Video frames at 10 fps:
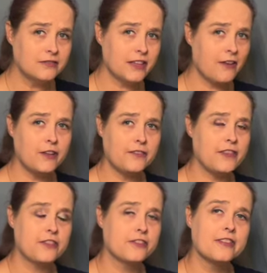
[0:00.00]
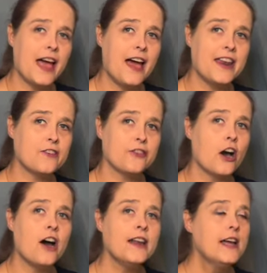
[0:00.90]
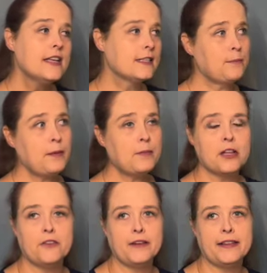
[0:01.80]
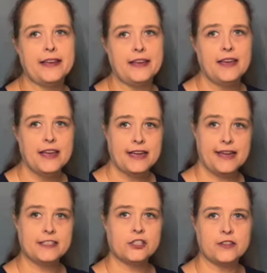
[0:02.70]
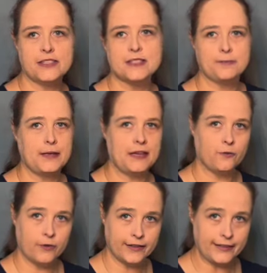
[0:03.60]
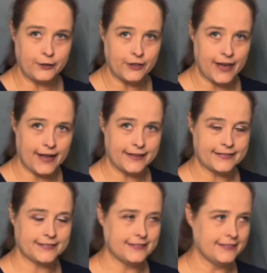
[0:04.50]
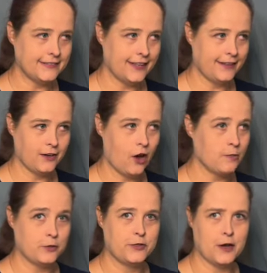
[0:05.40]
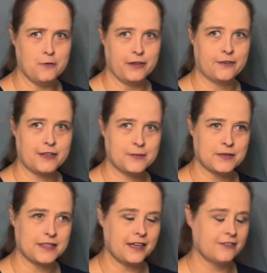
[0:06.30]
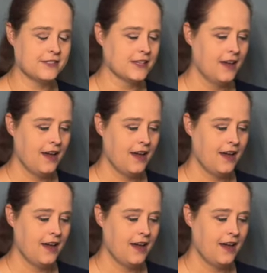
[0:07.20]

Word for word: Have you even had a thought? Some people are really into this and being really good at it and, and almost done with the Christmas gifts.